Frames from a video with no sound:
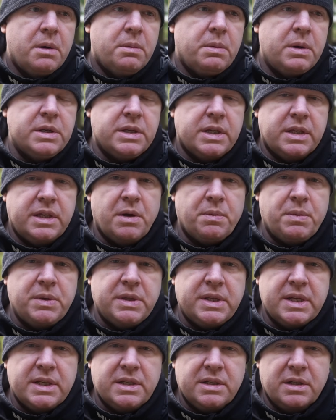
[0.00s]
Whereas I think
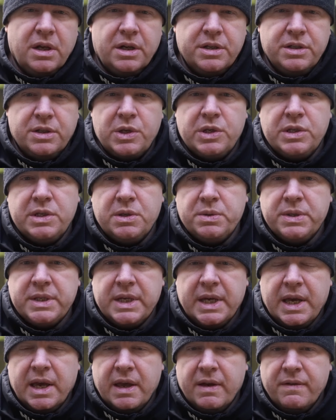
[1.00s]
with DSLRs, you're still
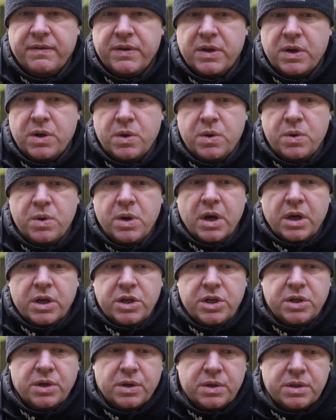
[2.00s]
taking a few
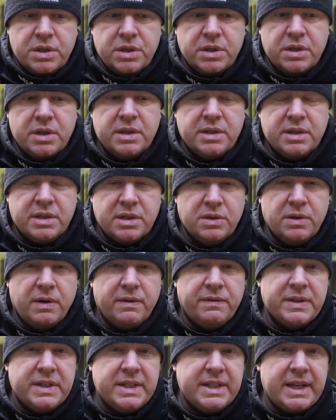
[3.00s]
shots as a
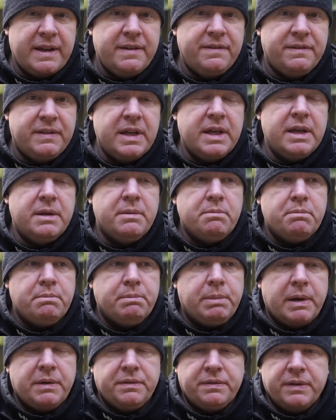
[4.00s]
sort of a safety
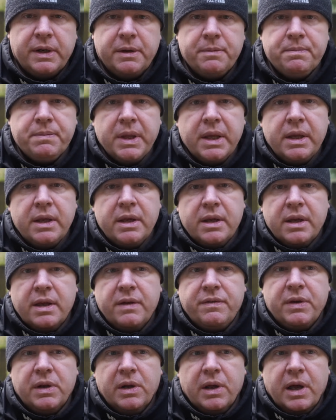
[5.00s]
buffer,
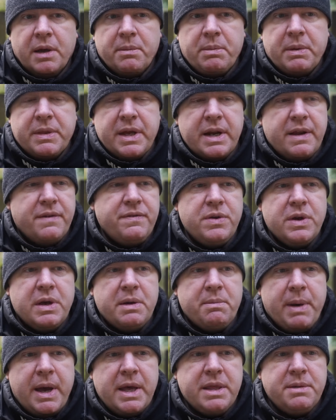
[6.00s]
if you like. But then if you
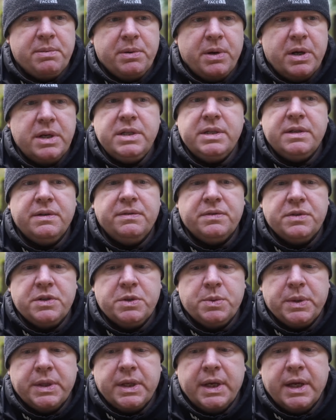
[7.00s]
compare the price
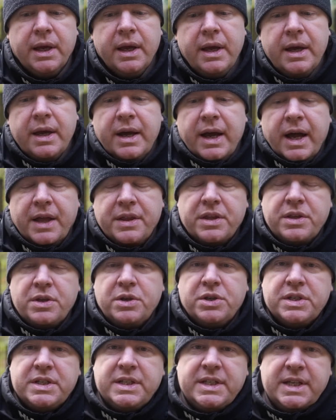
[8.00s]
difference with it, and then you
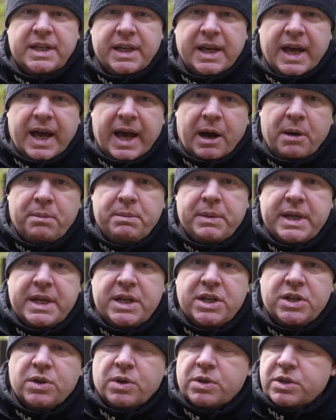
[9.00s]
just see how many
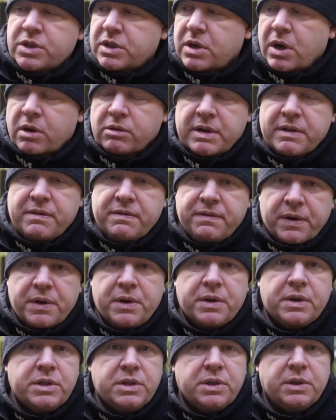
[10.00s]
shots are in
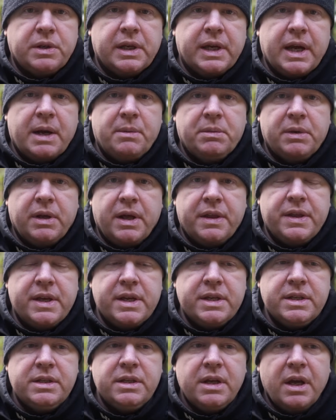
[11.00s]
focus on a camera like
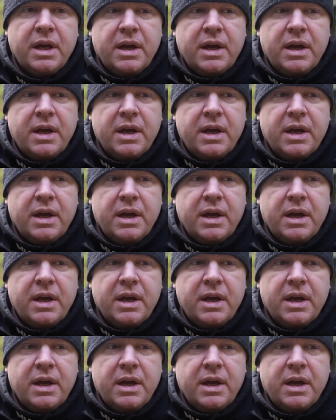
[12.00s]
this,